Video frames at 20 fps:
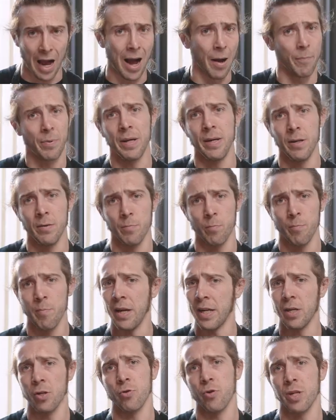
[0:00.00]
I've been
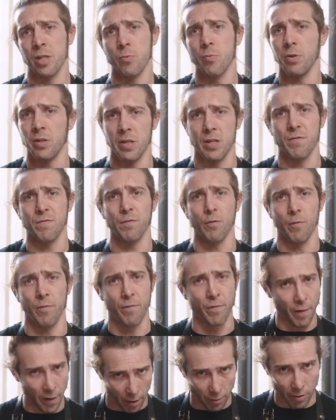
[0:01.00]
making drinks with this for a
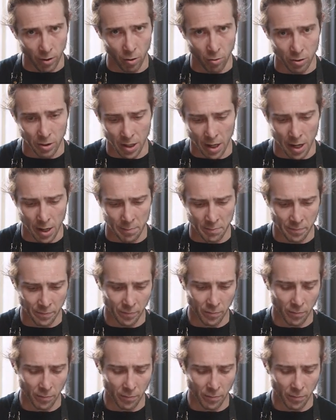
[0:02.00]
very long time.